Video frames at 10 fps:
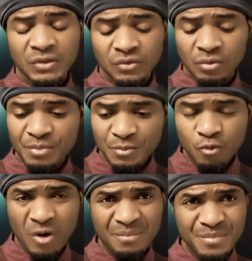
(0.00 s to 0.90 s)
Some
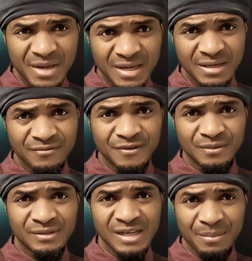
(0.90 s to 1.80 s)
people are making,
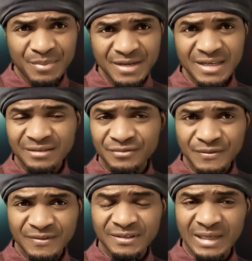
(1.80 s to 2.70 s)
they are paying them
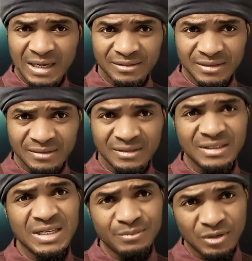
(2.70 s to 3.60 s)
50,000
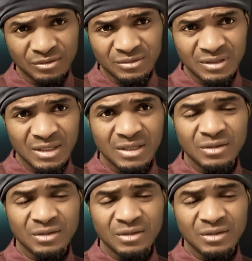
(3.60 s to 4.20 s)
in a month.